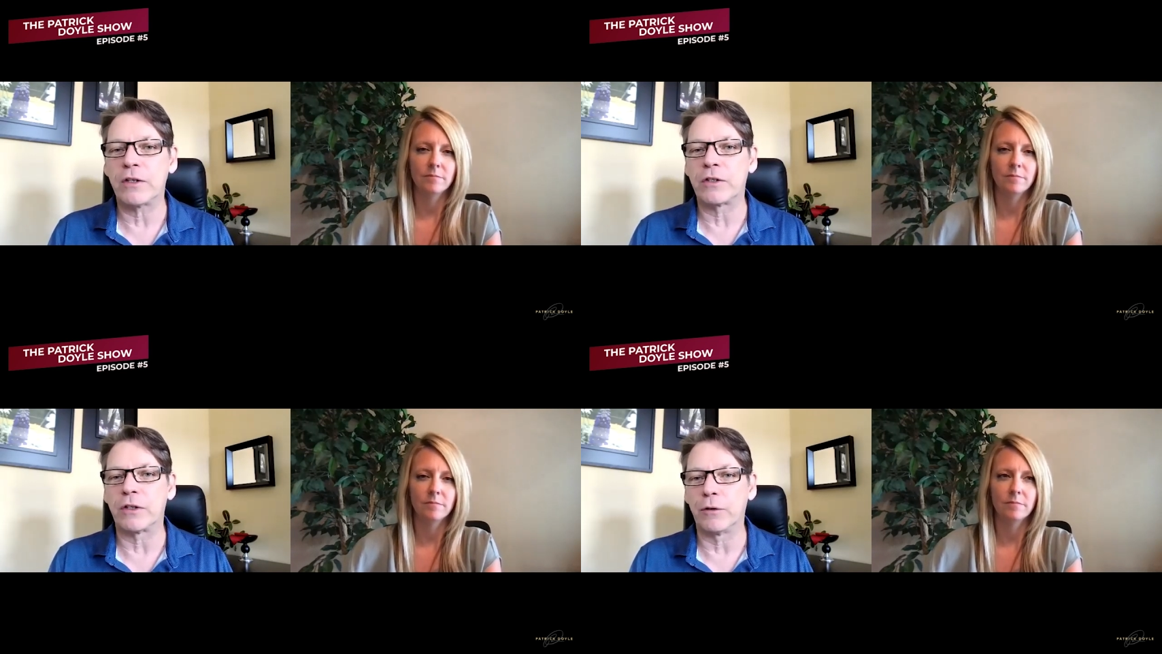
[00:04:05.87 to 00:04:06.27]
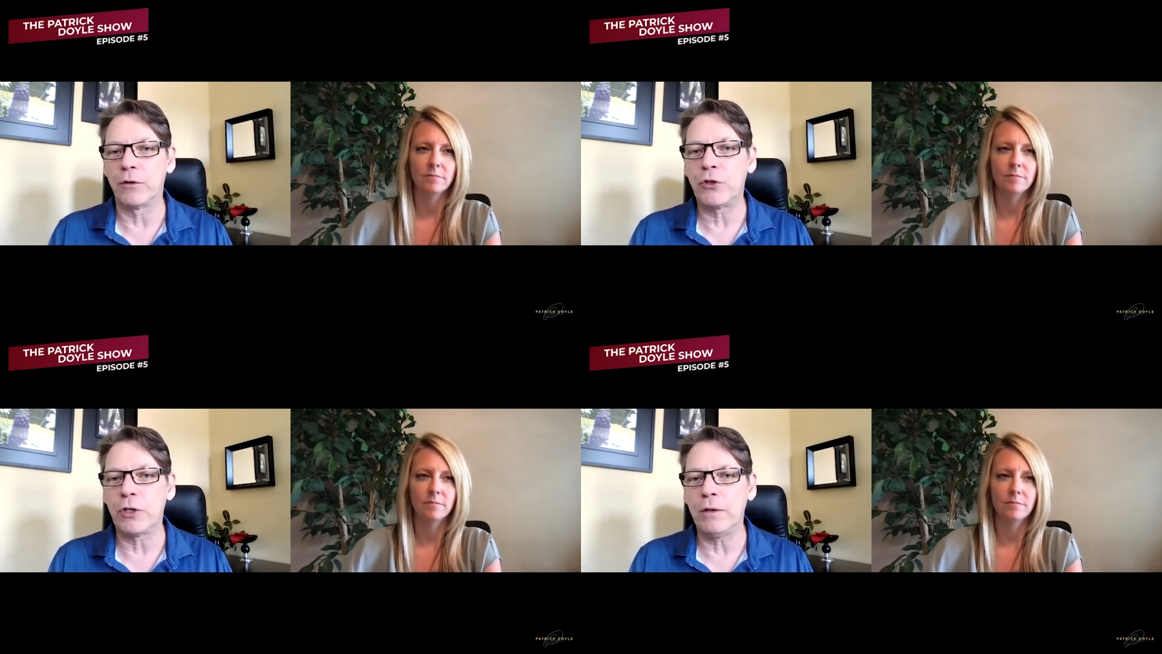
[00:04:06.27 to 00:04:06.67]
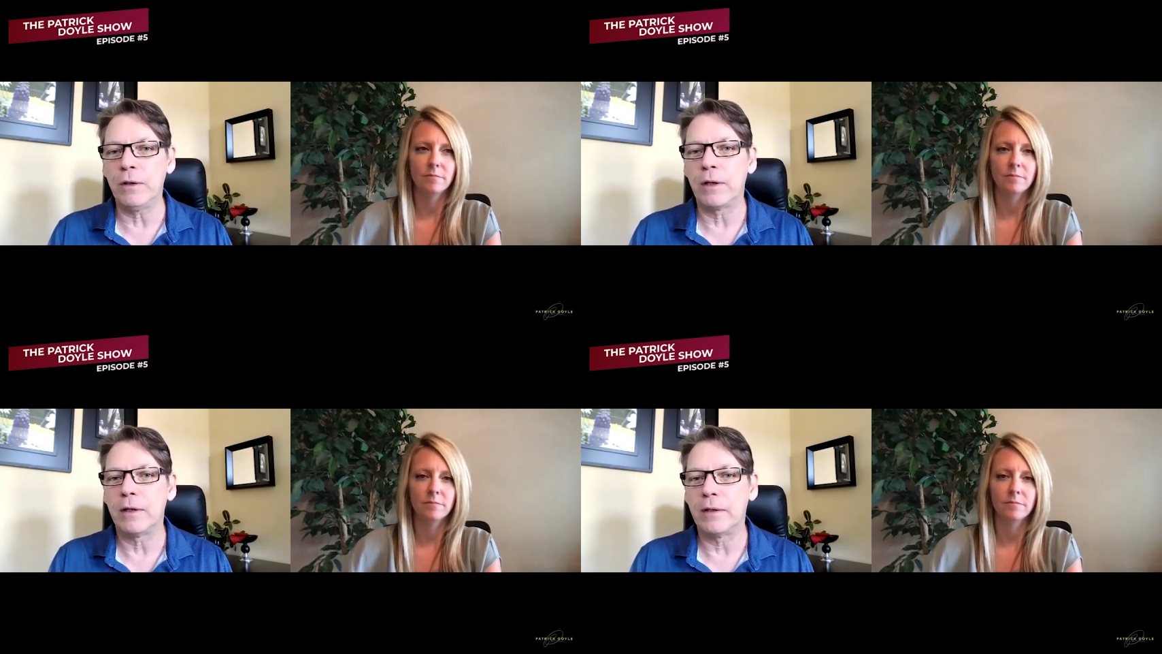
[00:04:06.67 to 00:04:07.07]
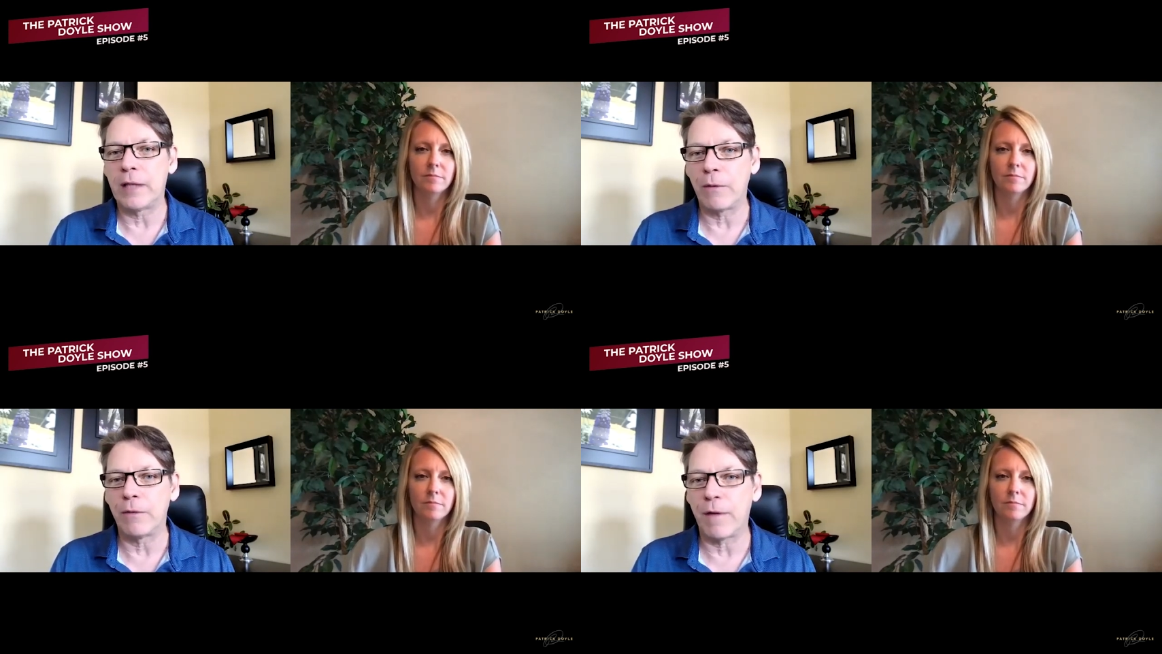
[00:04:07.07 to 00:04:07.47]
Speaker 1: a solution,
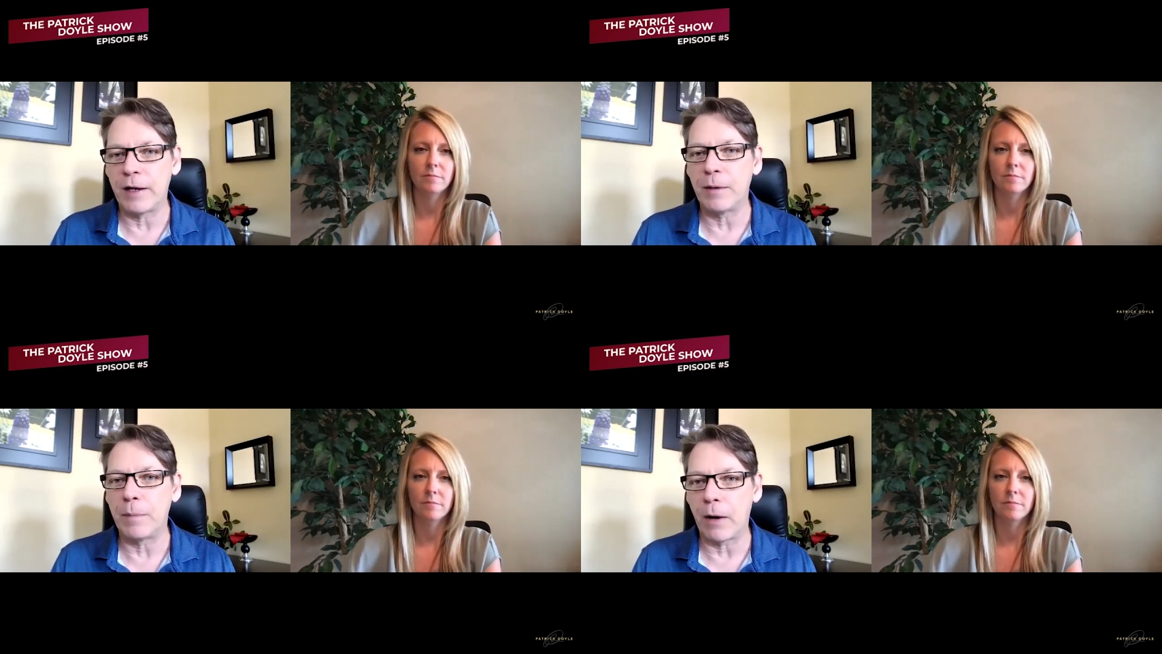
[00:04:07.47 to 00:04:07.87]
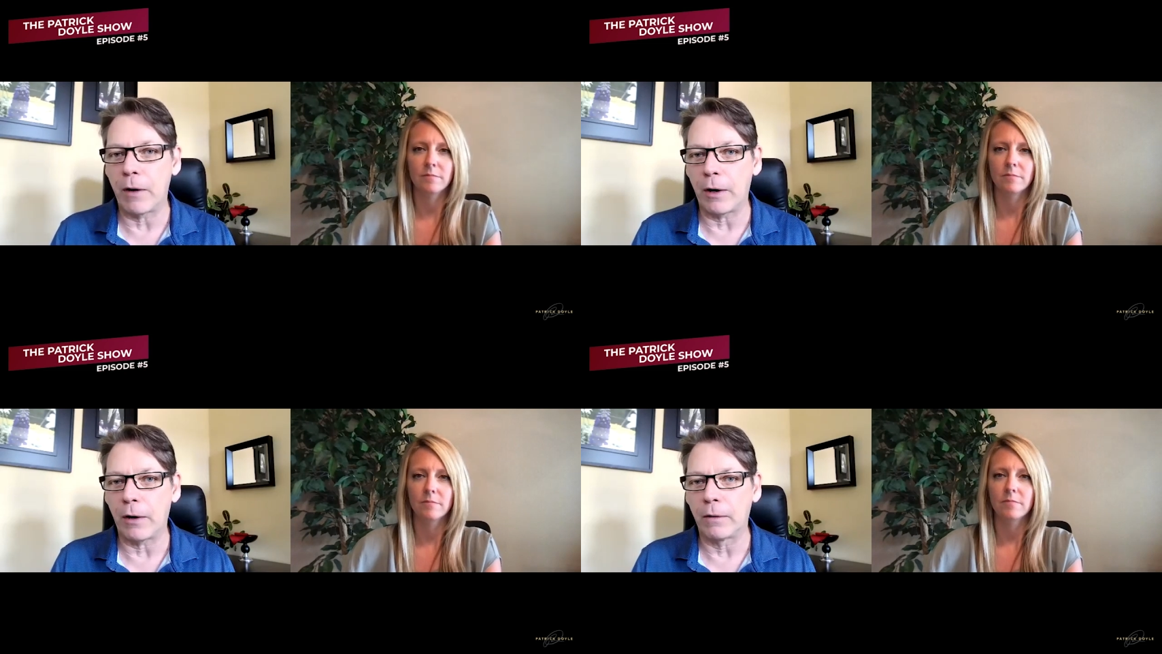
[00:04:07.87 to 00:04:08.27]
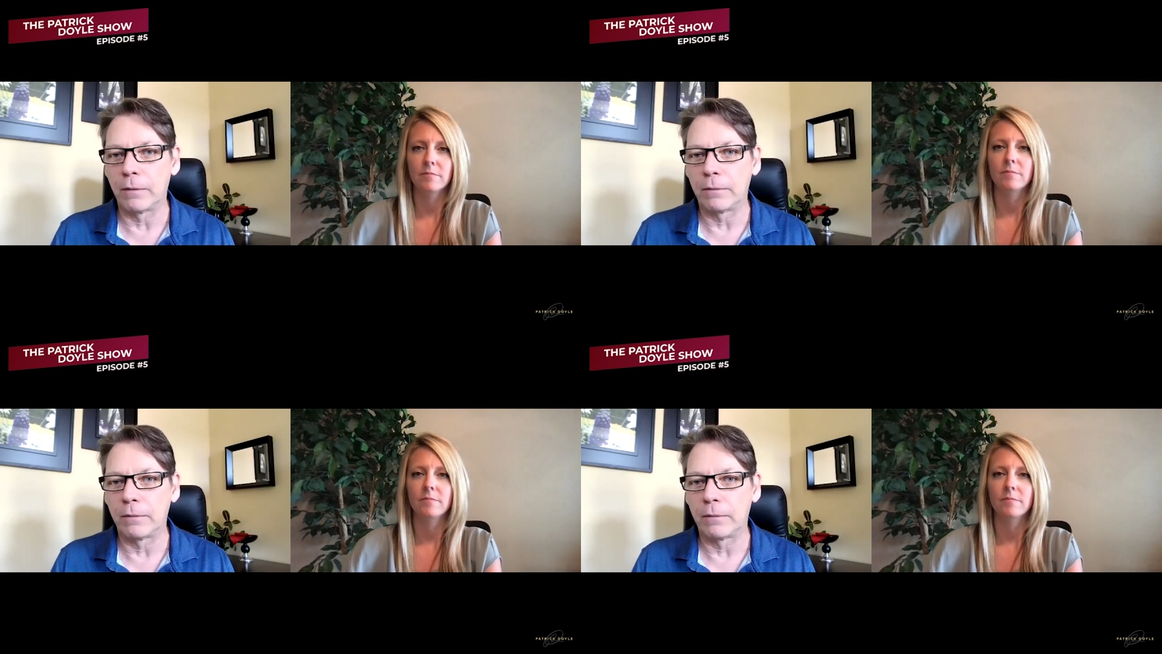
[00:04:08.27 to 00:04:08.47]
they would find a barrier.